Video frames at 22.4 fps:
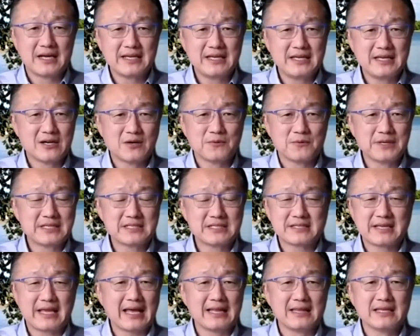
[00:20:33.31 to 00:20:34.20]
you know, we just
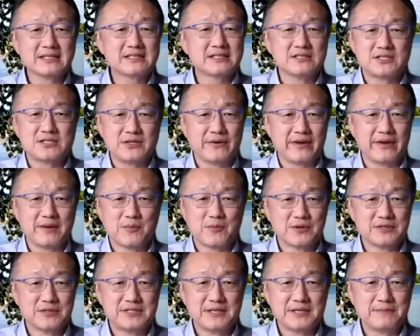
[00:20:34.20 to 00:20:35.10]
can't listen to you
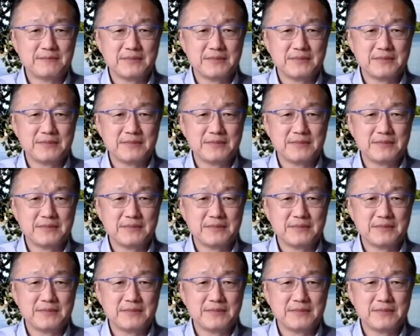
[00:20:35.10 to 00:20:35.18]
anymore, Jim.